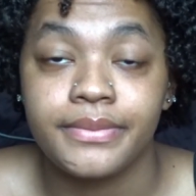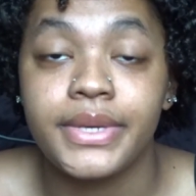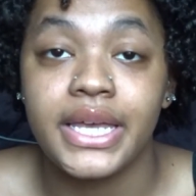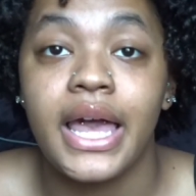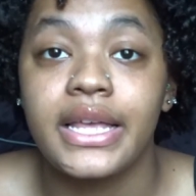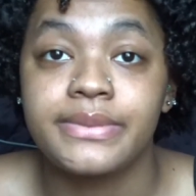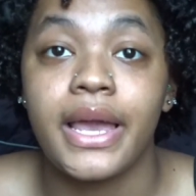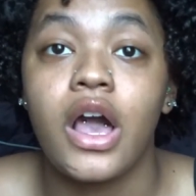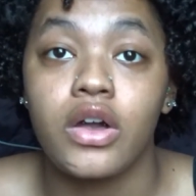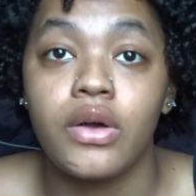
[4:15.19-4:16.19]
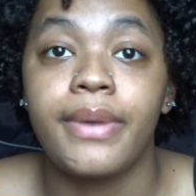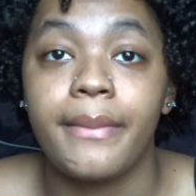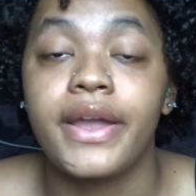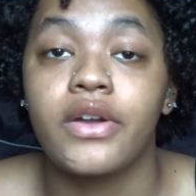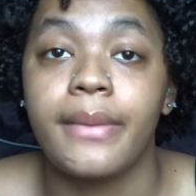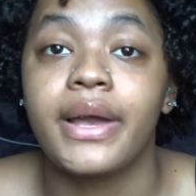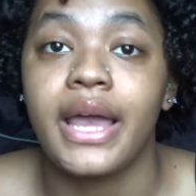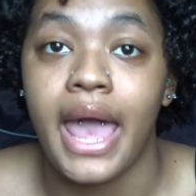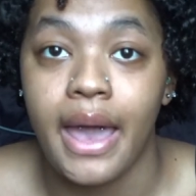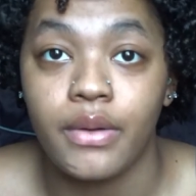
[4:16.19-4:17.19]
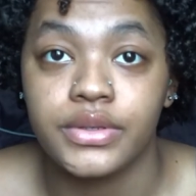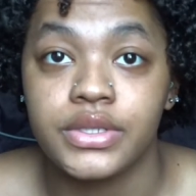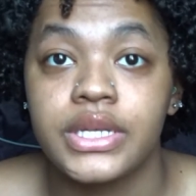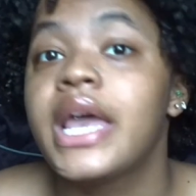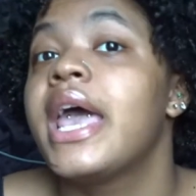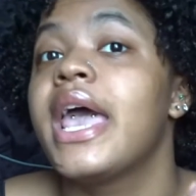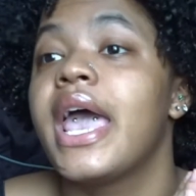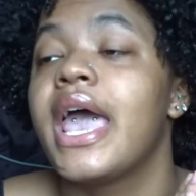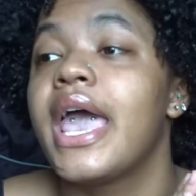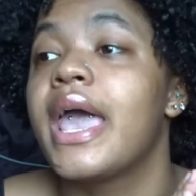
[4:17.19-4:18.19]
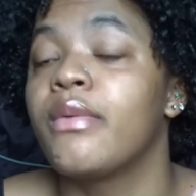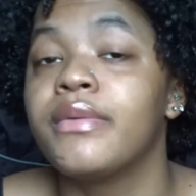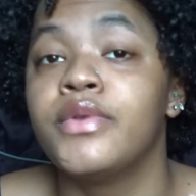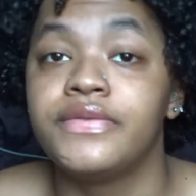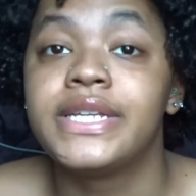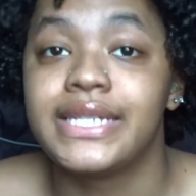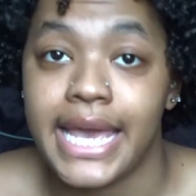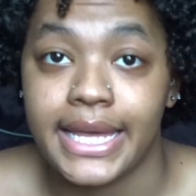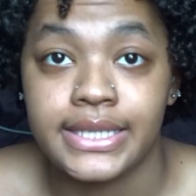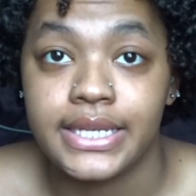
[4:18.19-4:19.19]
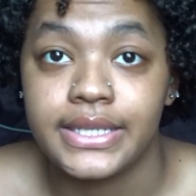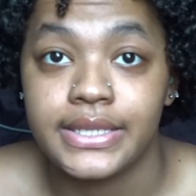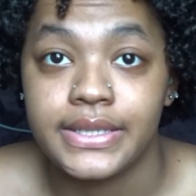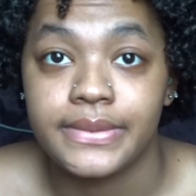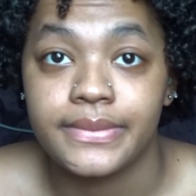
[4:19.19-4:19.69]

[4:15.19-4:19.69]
because my uncle bought my grandma a house, and we moved to Texas.